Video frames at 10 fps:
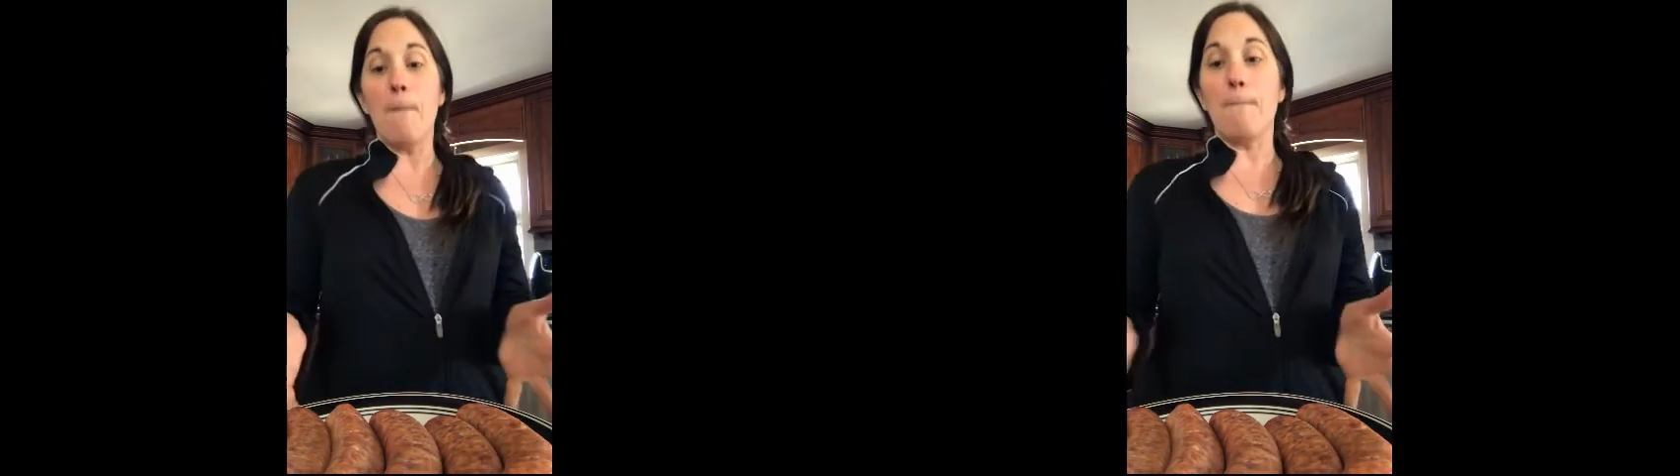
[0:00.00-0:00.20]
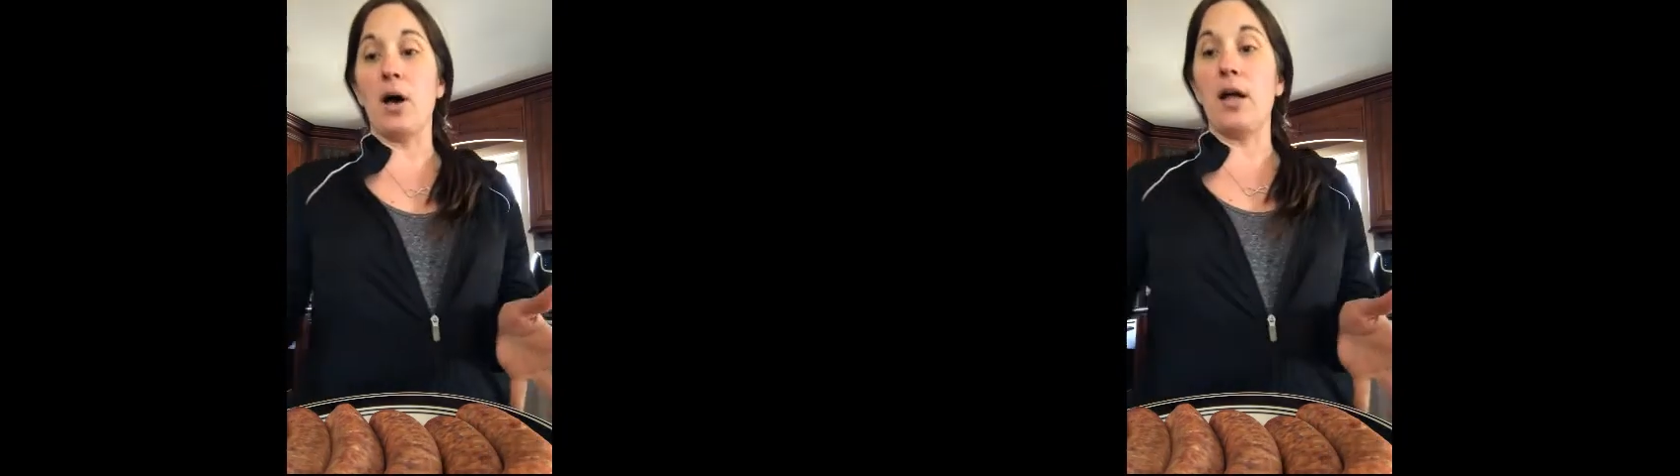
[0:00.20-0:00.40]

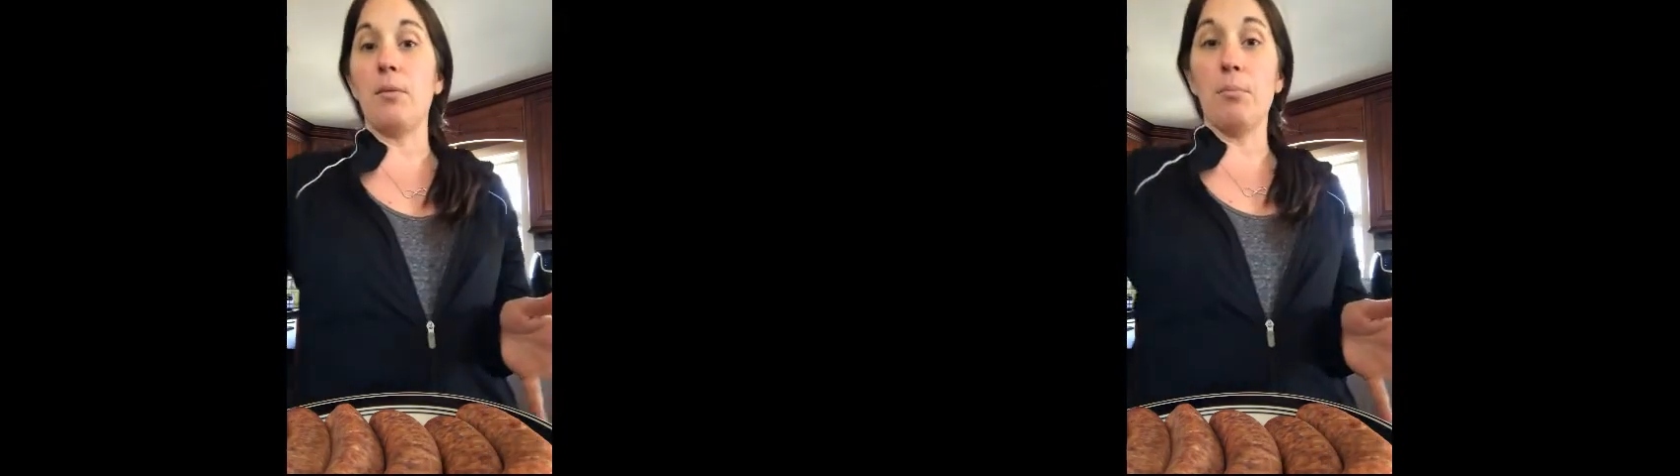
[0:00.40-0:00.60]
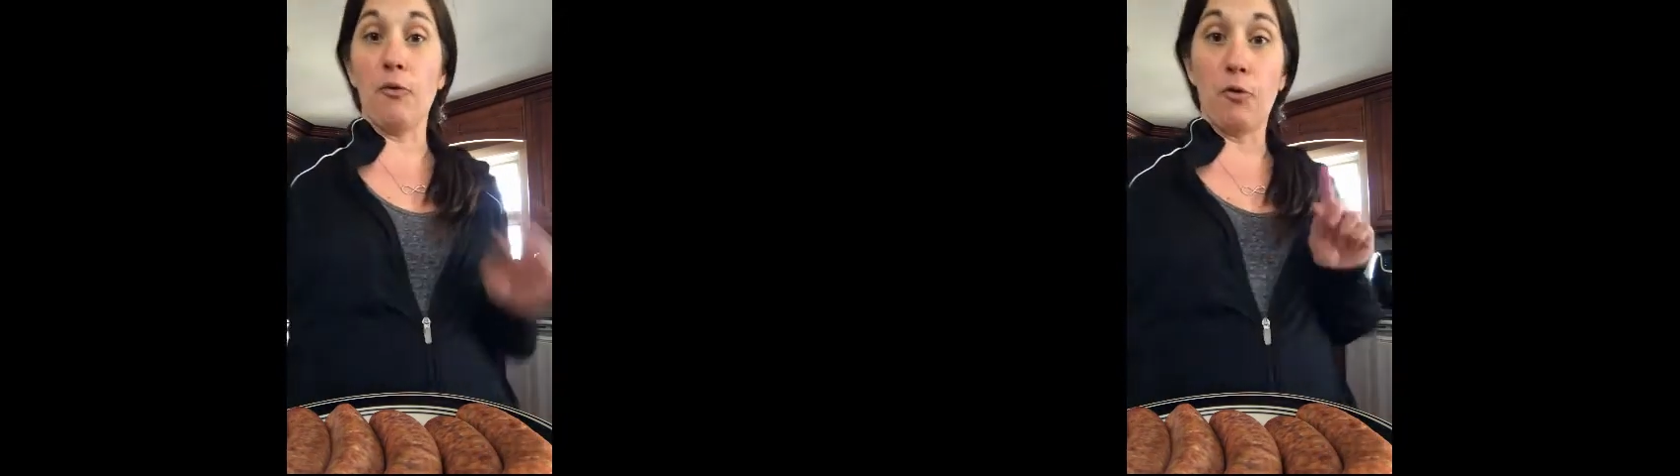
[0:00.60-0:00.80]

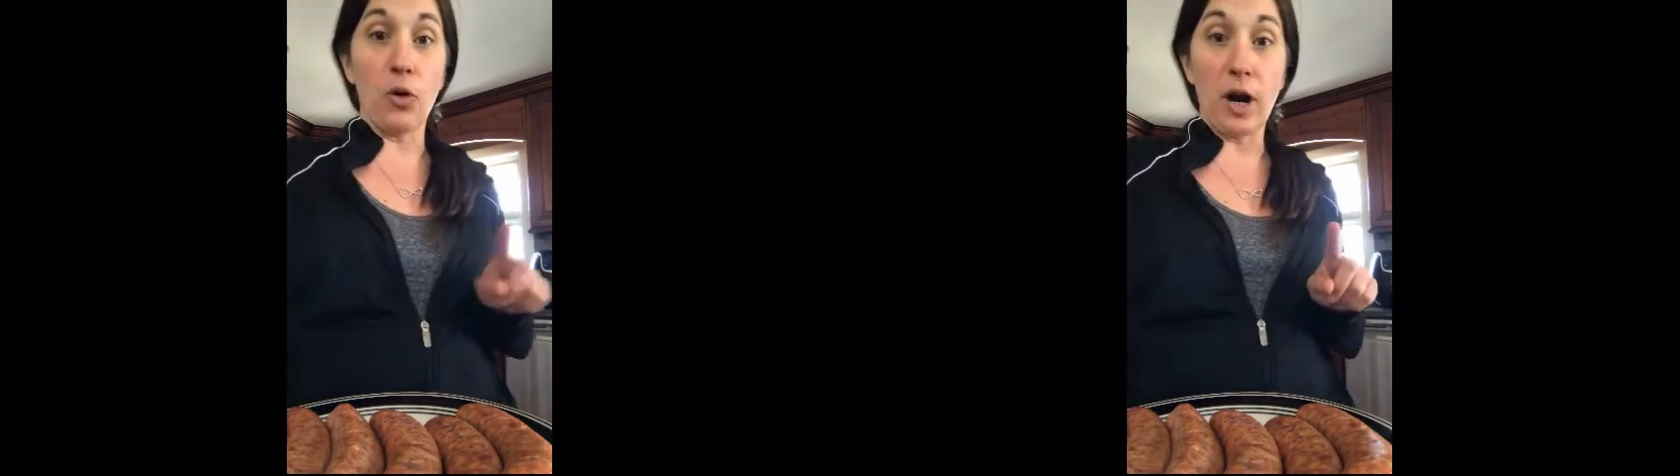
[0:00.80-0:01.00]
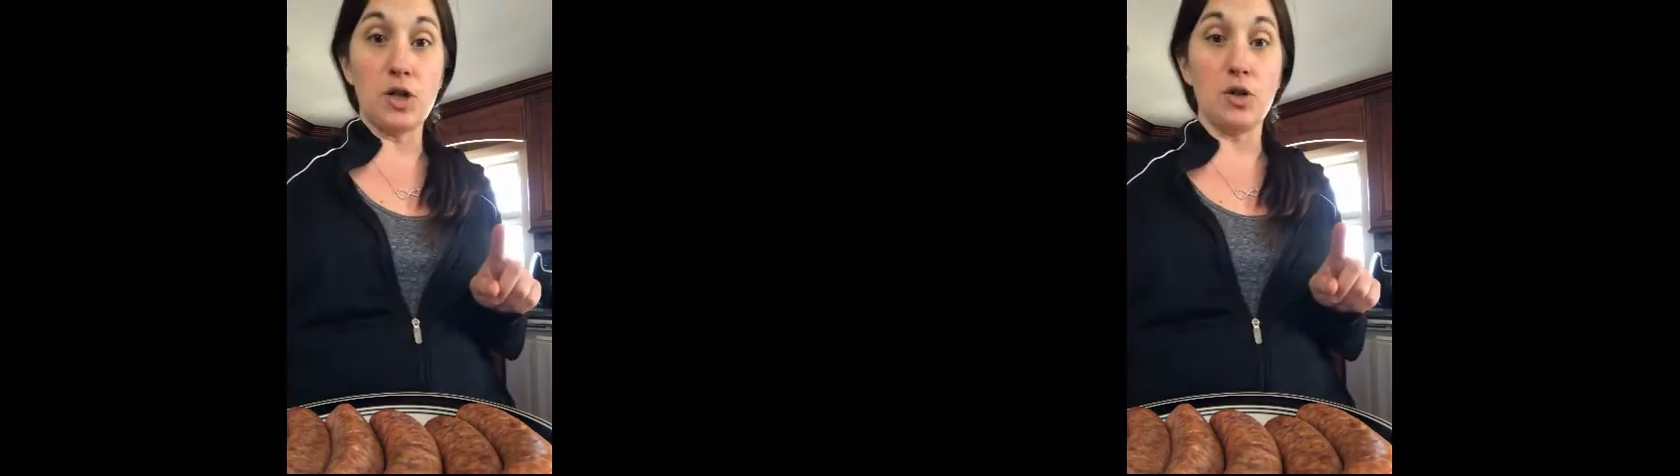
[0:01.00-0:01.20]
But
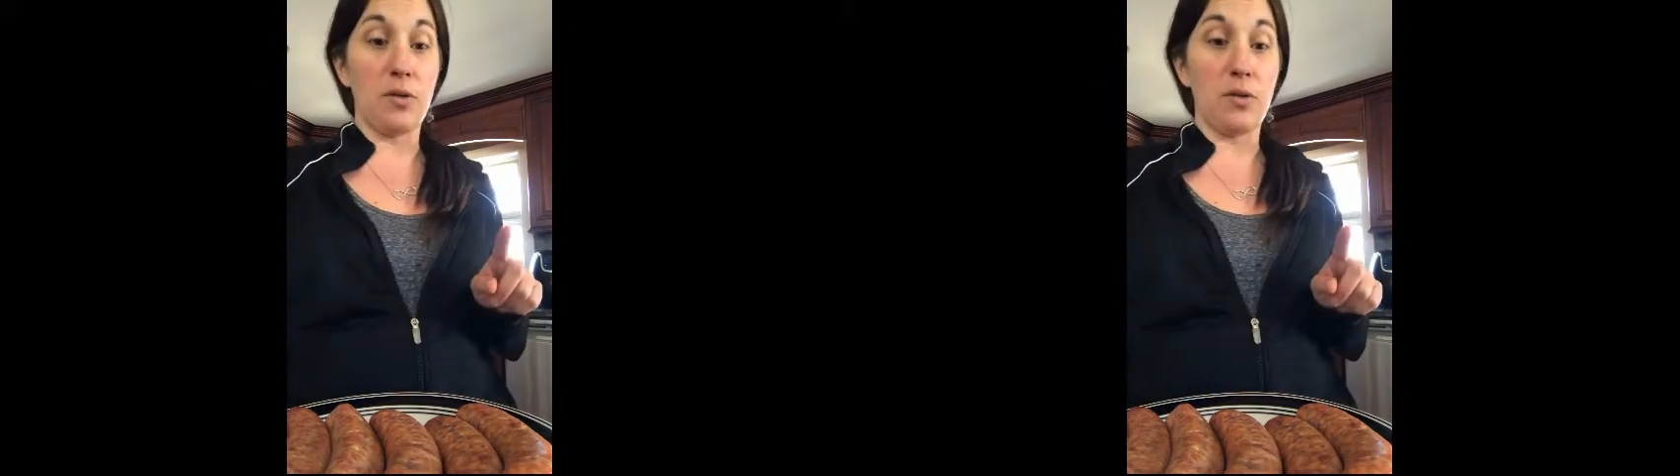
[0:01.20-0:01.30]
before I do